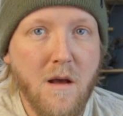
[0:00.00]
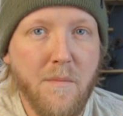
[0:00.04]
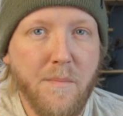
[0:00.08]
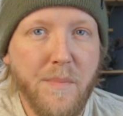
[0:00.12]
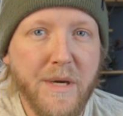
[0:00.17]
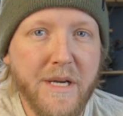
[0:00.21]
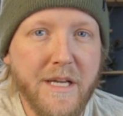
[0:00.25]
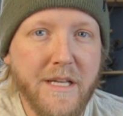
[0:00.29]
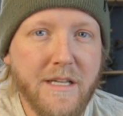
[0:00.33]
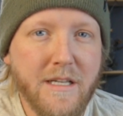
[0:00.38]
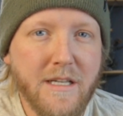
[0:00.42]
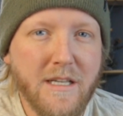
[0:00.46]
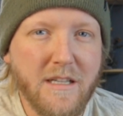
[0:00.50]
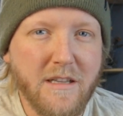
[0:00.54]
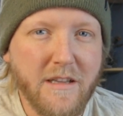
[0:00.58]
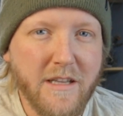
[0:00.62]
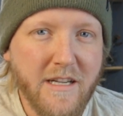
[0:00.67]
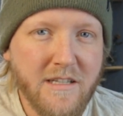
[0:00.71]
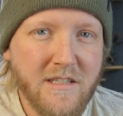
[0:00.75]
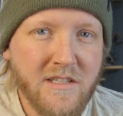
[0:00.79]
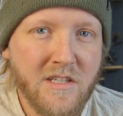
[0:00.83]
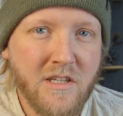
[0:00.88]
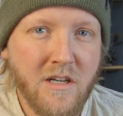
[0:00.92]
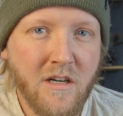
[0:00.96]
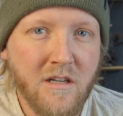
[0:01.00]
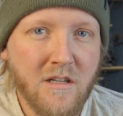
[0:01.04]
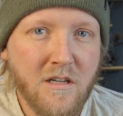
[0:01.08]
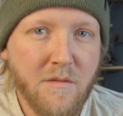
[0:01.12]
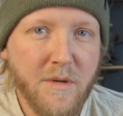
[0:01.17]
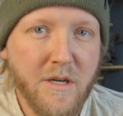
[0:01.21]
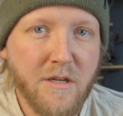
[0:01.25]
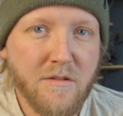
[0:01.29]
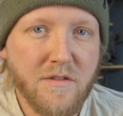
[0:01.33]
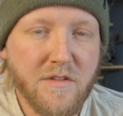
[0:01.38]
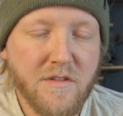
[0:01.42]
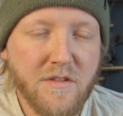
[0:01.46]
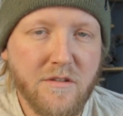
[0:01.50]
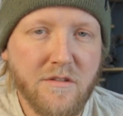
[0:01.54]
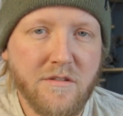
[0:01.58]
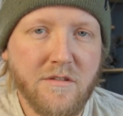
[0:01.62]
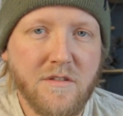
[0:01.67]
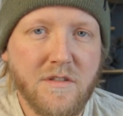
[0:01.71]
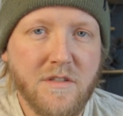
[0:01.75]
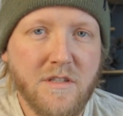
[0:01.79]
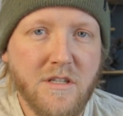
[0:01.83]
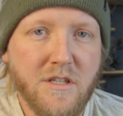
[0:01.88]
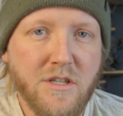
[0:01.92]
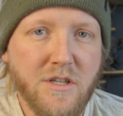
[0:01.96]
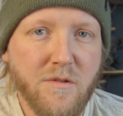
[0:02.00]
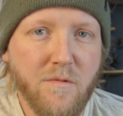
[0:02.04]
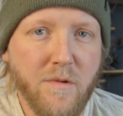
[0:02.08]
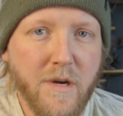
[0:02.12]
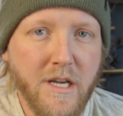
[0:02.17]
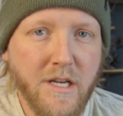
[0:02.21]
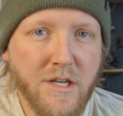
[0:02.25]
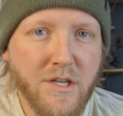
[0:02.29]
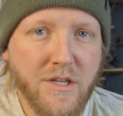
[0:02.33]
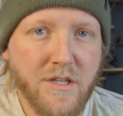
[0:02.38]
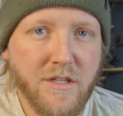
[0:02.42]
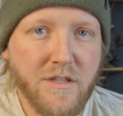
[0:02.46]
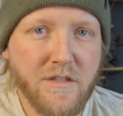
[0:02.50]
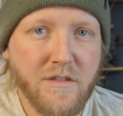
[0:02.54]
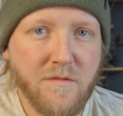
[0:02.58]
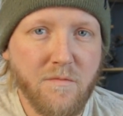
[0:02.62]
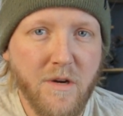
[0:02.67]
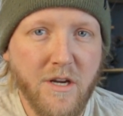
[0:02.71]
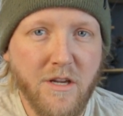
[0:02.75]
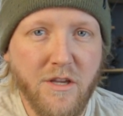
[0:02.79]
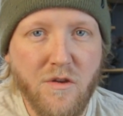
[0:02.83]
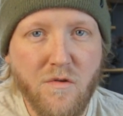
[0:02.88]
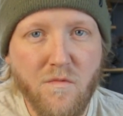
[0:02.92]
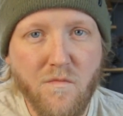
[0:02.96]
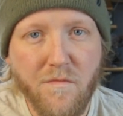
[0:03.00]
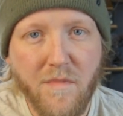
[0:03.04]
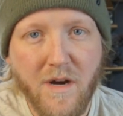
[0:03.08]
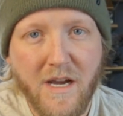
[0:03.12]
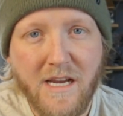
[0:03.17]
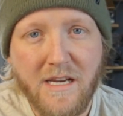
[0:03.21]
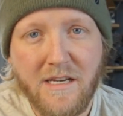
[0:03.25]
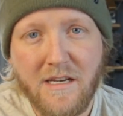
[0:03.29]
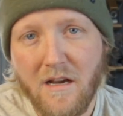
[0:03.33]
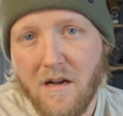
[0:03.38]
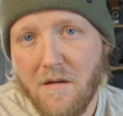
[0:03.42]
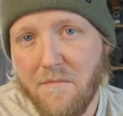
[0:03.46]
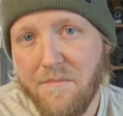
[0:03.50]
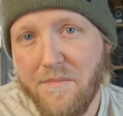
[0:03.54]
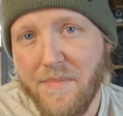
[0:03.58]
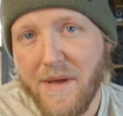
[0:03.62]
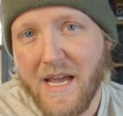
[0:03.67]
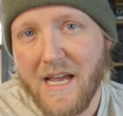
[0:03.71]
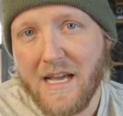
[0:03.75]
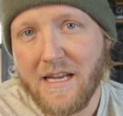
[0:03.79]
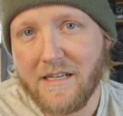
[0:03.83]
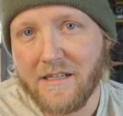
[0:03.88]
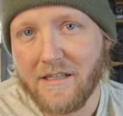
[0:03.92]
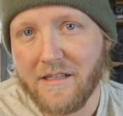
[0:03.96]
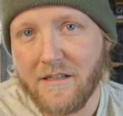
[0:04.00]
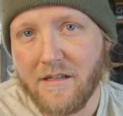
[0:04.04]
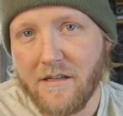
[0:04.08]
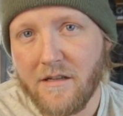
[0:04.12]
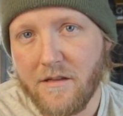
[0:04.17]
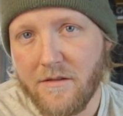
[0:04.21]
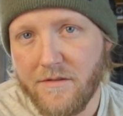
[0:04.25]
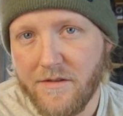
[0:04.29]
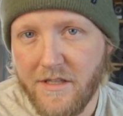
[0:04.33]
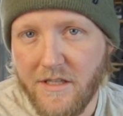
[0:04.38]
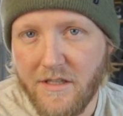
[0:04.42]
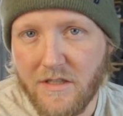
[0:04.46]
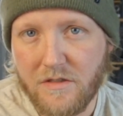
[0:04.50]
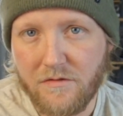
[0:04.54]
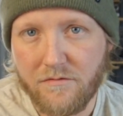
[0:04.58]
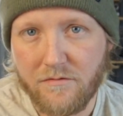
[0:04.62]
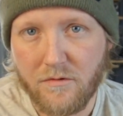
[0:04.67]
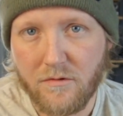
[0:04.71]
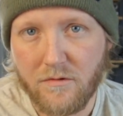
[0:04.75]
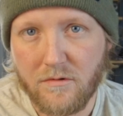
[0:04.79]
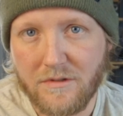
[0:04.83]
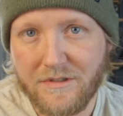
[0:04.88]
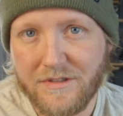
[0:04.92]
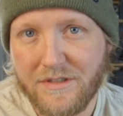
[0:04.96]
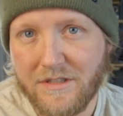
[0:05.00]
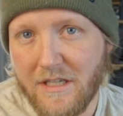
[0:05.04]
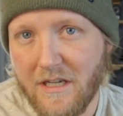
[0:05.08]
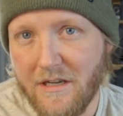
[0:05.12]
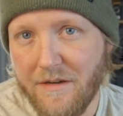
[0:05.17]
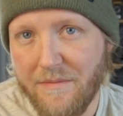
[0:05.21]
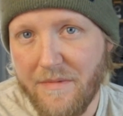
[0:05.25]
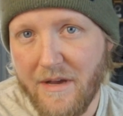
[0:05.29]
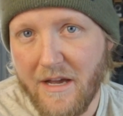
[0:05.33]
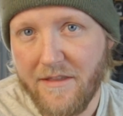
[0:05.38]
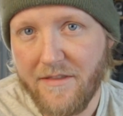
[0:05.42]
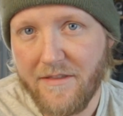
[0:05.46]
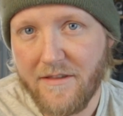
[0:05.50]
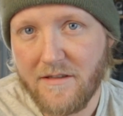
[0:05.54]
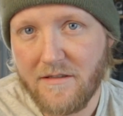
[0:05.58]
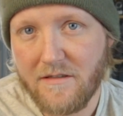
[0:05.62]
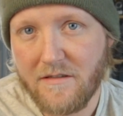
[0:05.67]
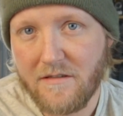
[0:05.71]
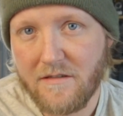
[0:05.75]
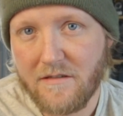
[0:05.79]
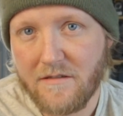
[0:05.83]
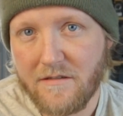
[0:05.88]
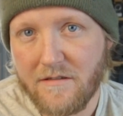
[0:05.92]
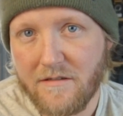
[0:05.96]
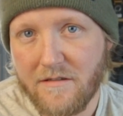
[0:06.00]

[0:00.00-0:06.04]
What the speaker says: But let's talk about certain situations where you might abandon these rules and methods.